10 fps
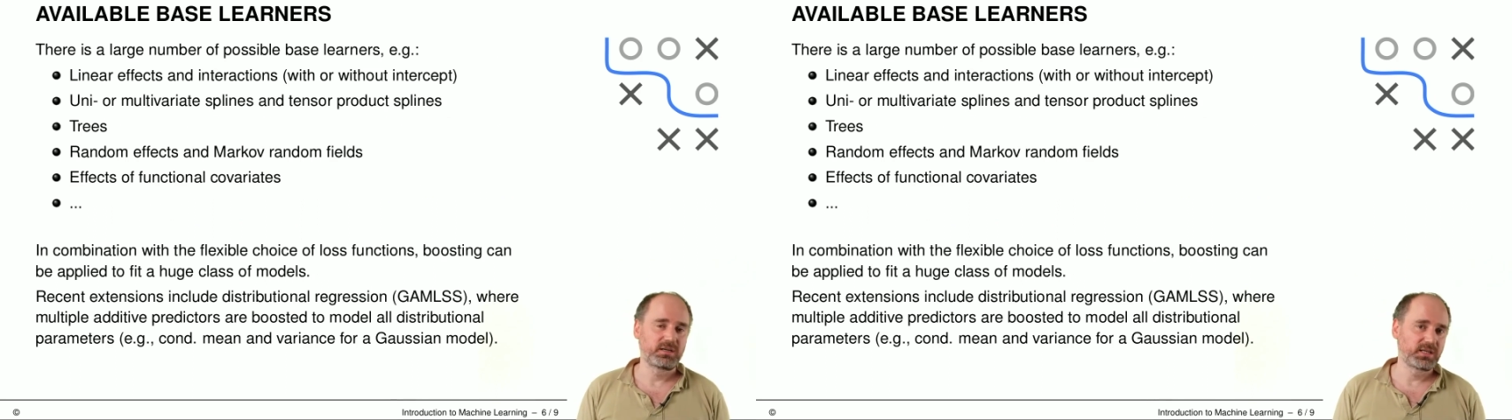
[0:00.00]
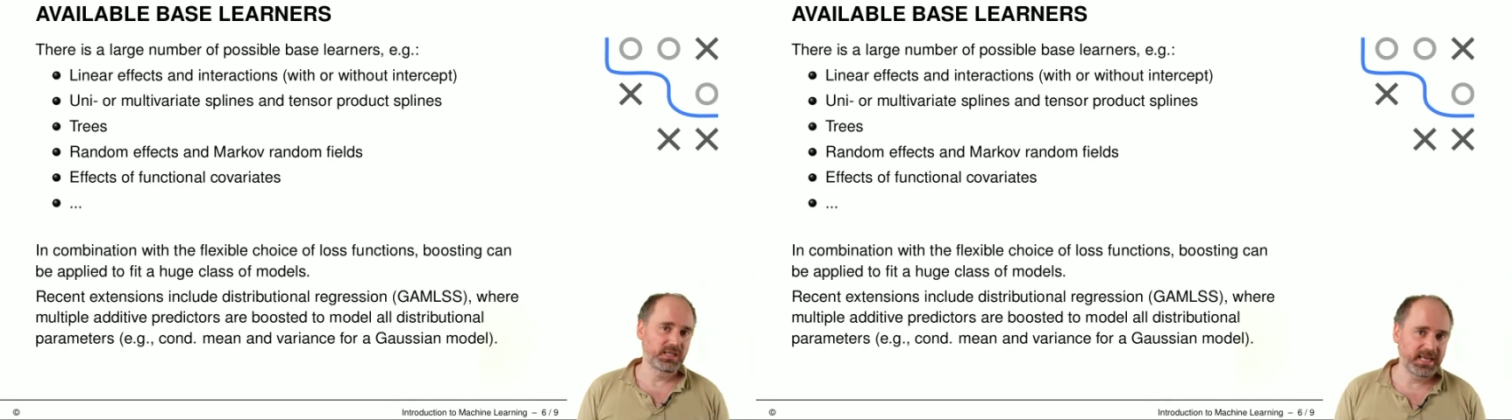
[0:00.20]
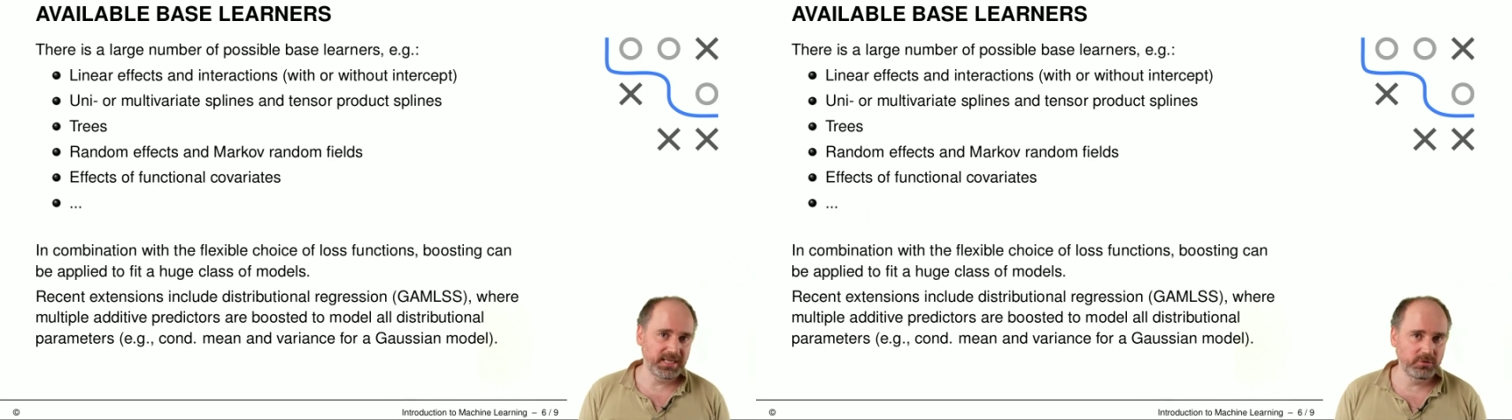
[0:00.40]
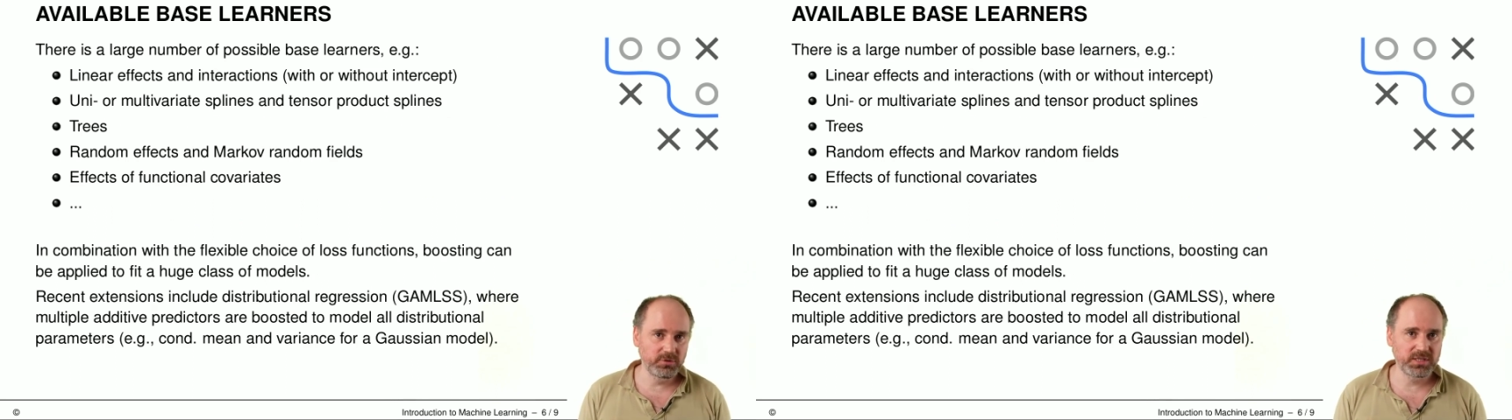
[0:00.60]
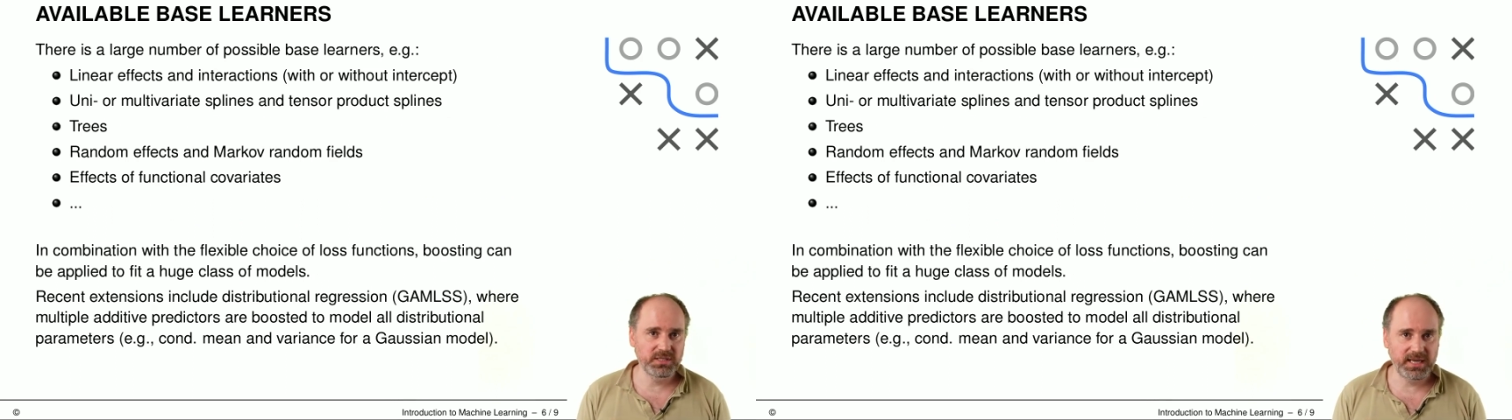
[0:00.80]
can use
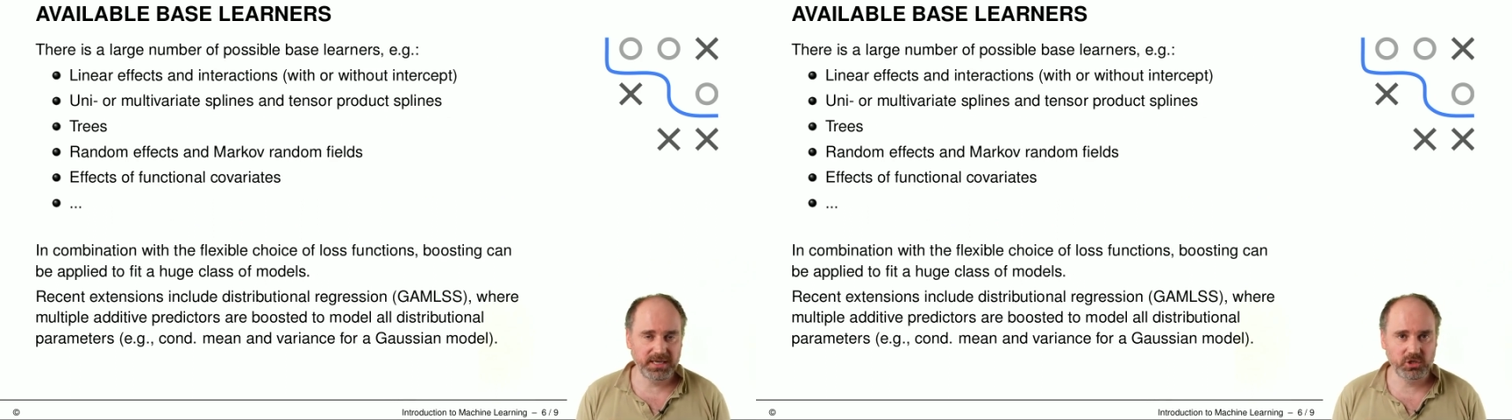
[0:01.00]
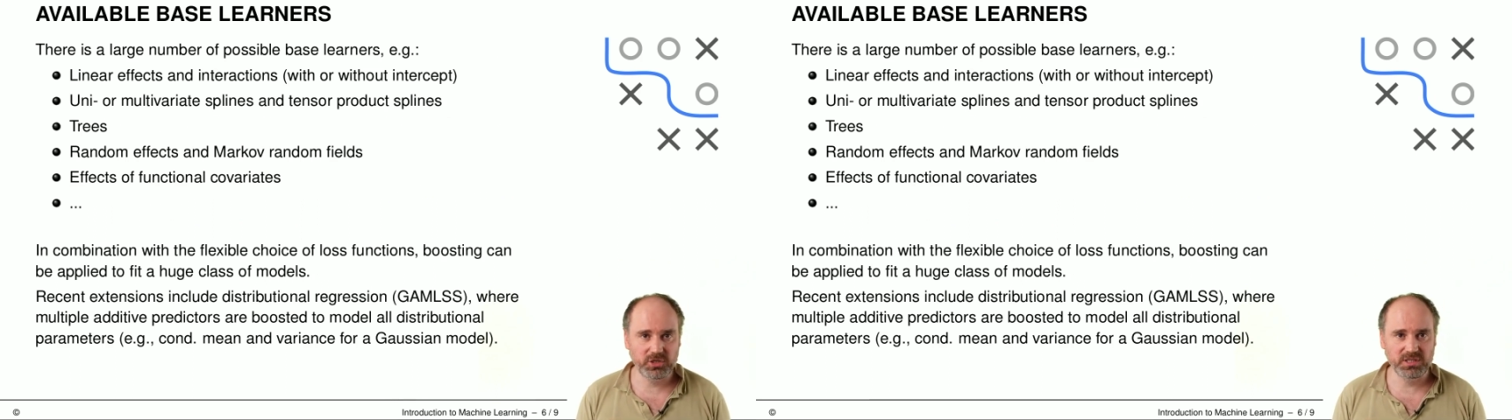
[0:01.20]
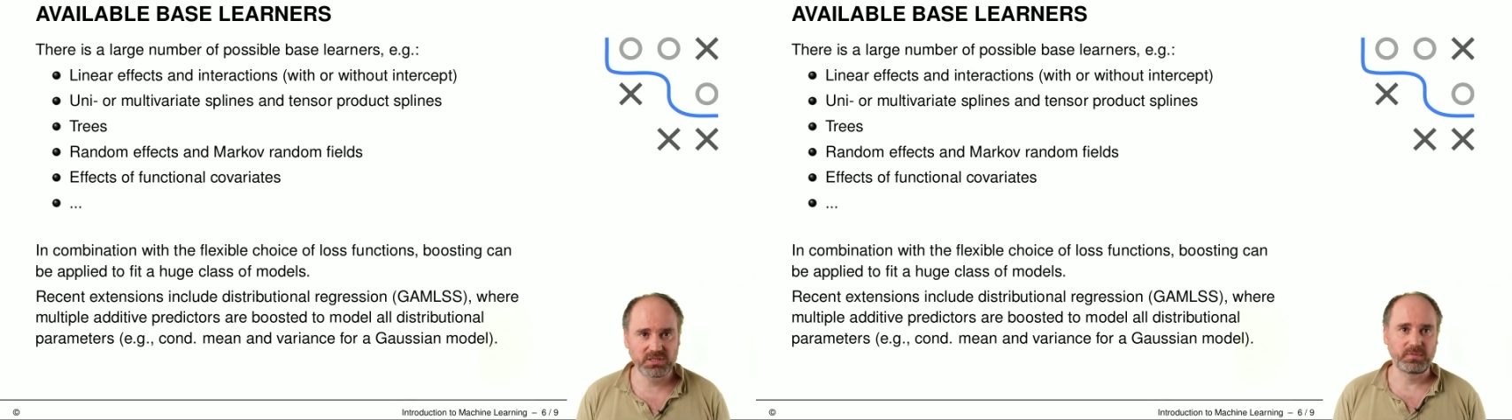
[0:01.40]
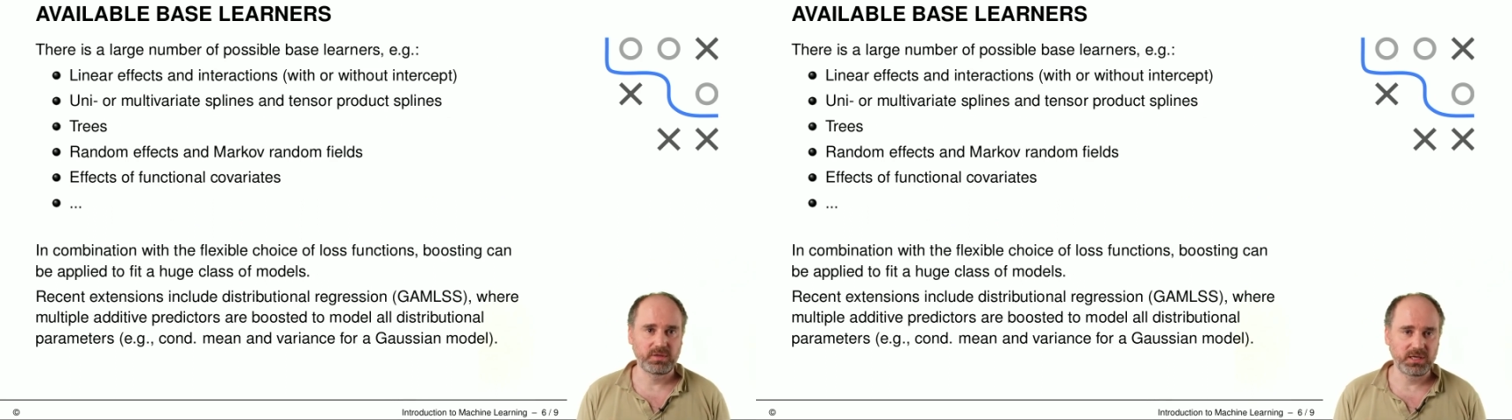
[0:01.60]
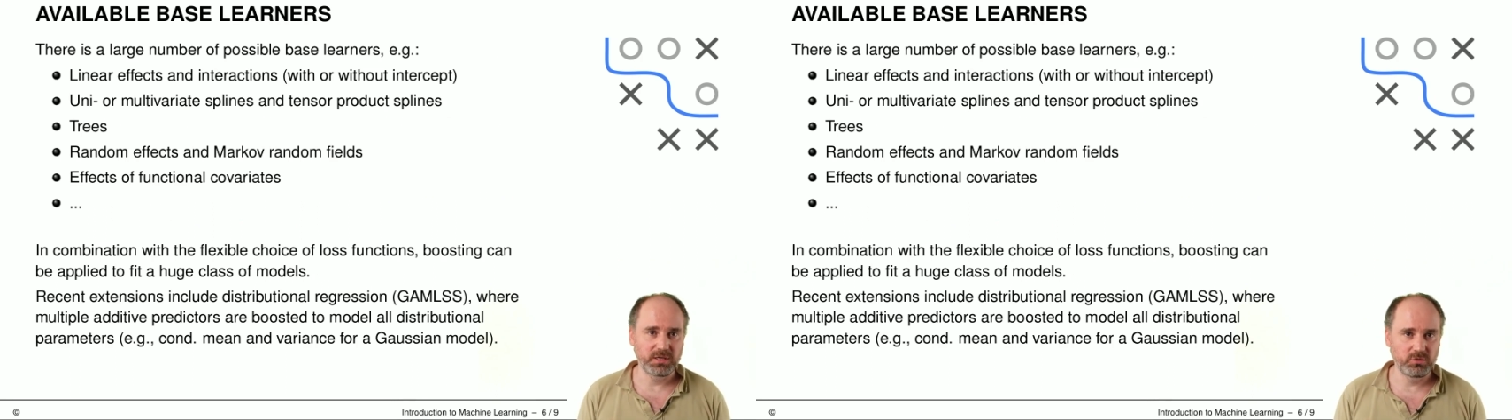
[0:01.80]
interactions,
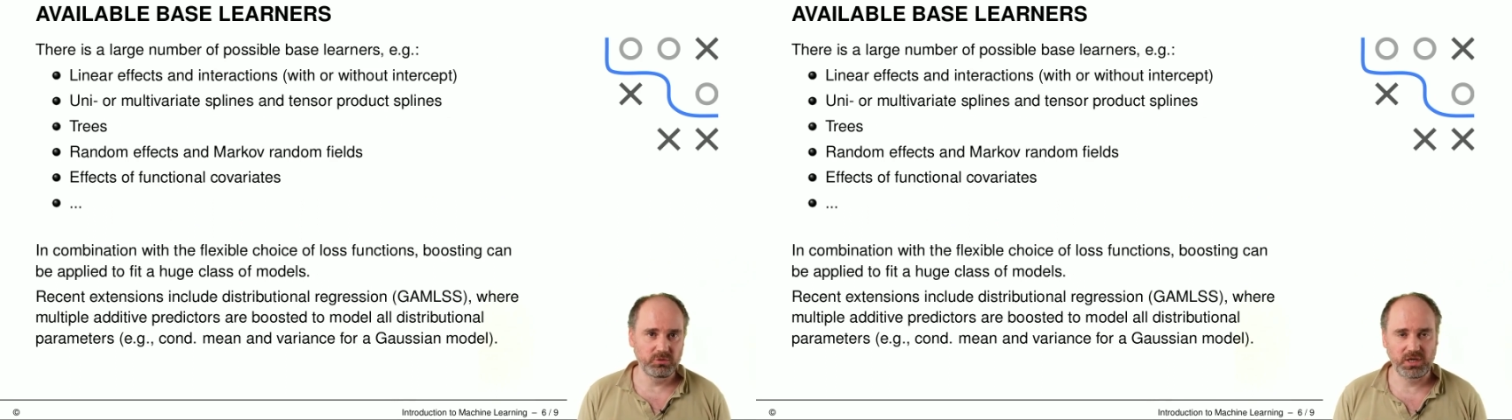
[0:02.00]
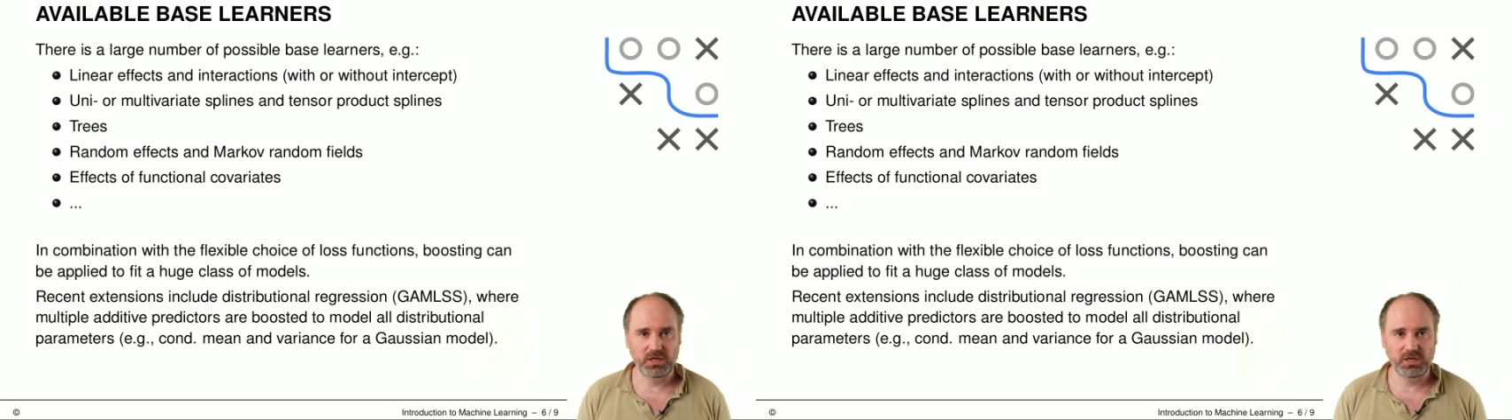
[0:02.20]
can use